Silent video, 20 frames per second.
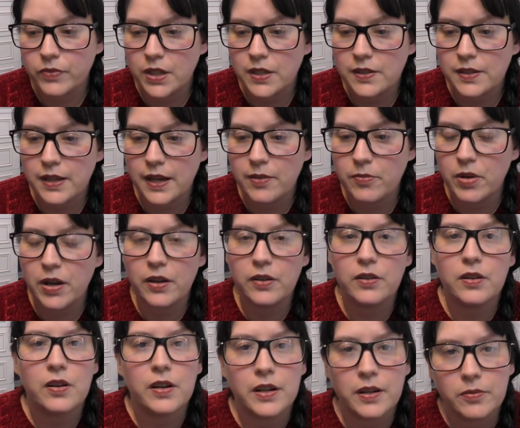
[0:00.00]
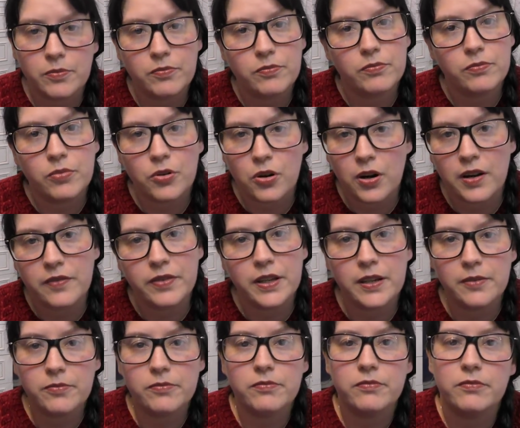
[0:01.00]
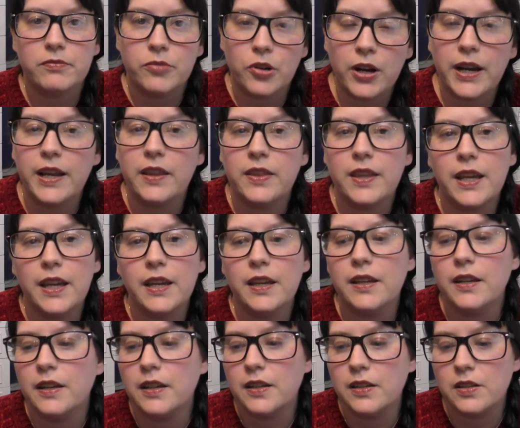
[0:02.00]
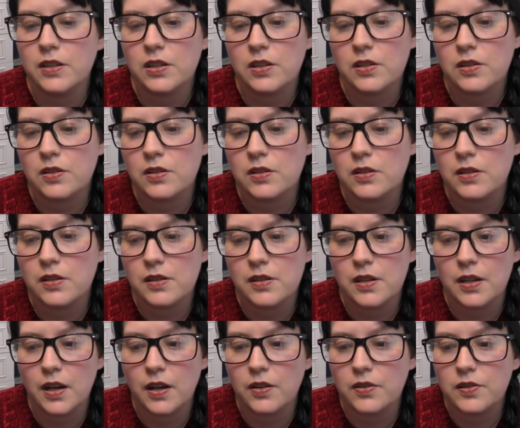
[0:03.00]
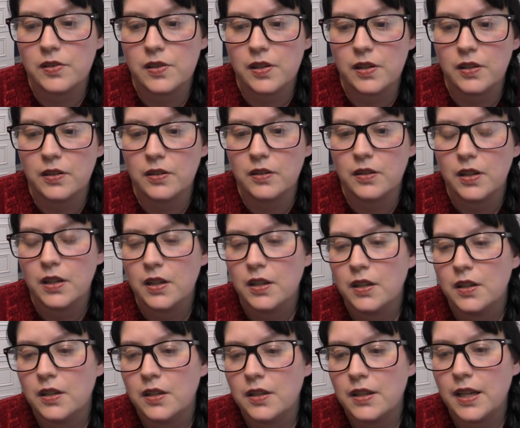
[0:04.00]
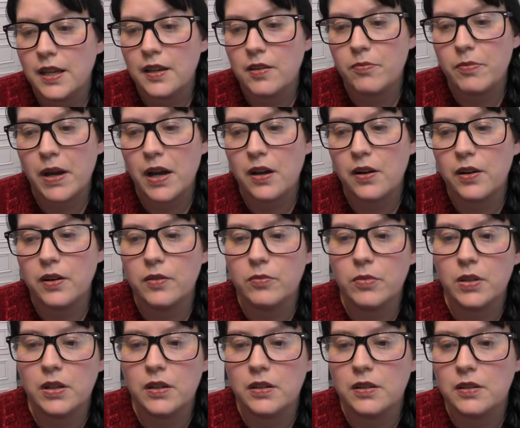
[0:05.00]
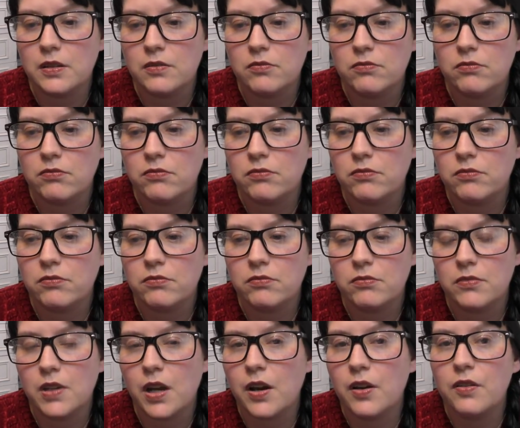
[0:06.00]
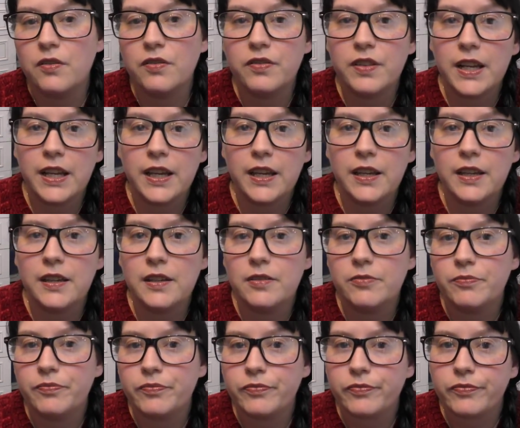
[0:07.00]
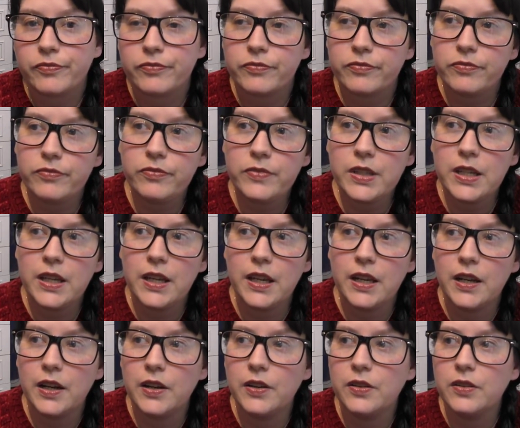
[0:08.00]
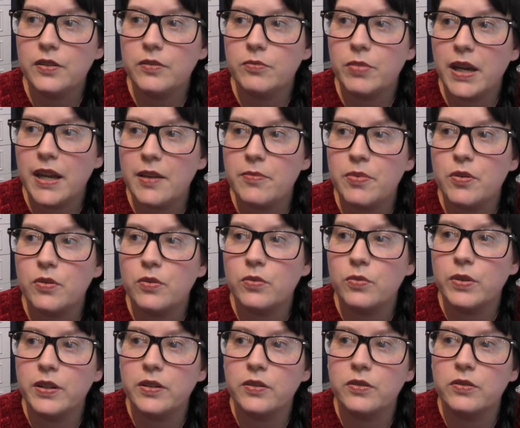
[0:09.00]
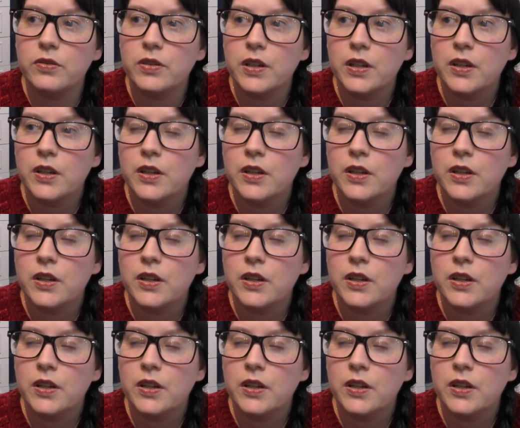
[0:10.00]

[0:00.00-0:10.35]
say my own kind of private prayer thing and, and just, you know, sit and think about them and hopefully, you know, people will